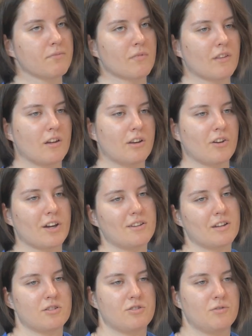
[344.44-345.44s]
And you can
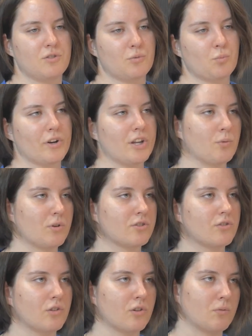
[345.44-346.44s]
then choose where you want
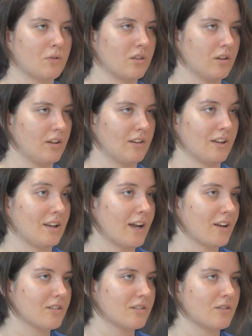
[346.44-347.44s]
to go with the
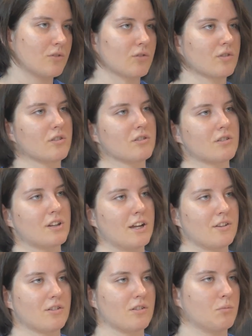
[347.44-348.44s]
electives or
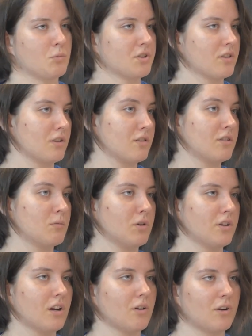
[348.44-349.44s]
later the
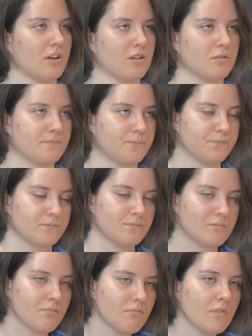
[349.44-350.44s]
multidisciplinary.
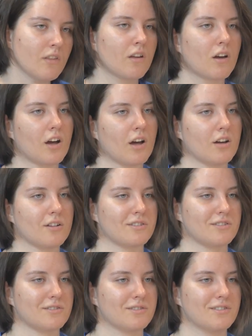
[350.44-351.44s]

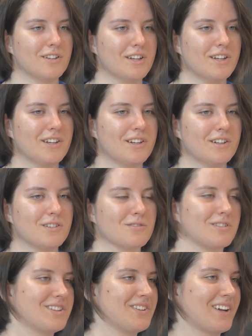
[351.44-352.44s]
And
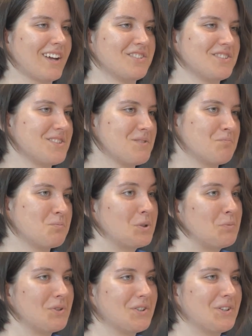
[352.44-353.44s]
well, you can just
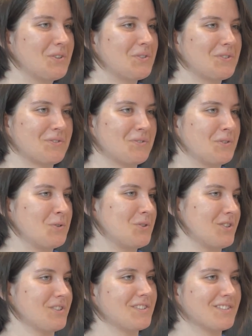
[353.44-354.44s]
prepare your own
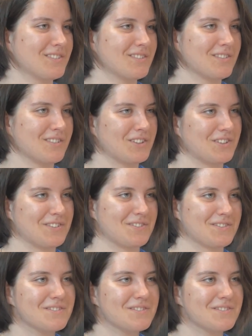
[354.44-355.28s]
future on your own.